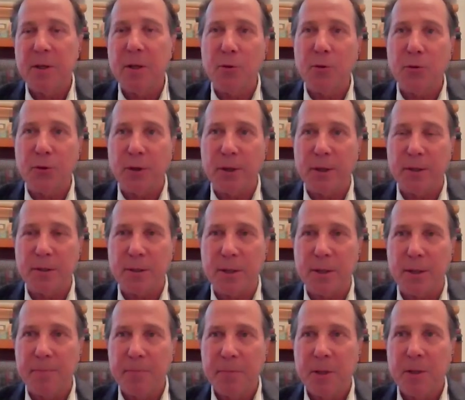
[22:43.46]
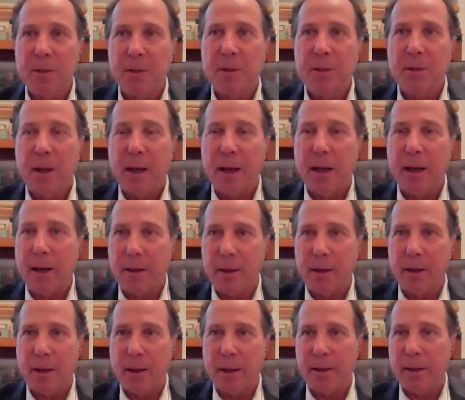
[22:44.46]
The other thing is that
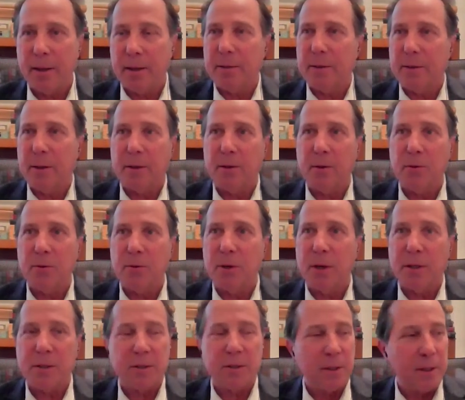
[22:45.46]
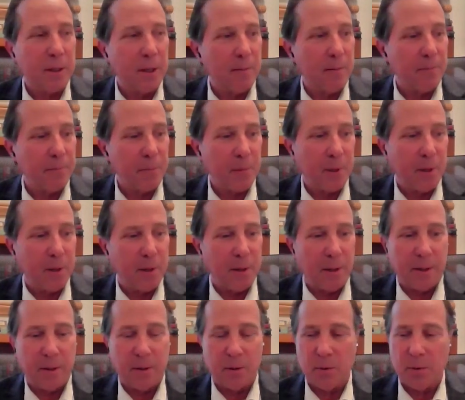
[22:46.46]
I know you guys think I'm
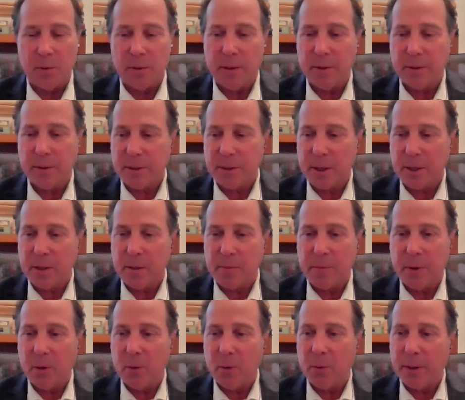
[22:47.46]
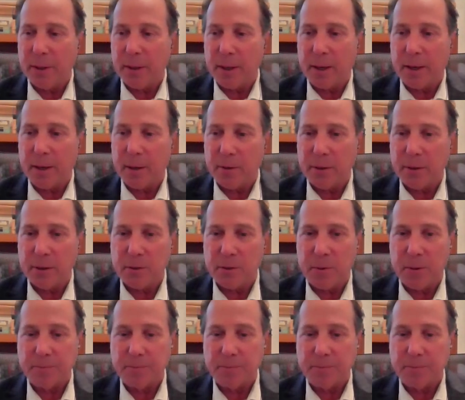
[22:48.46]
I don't know, inside the Beltway guy on this,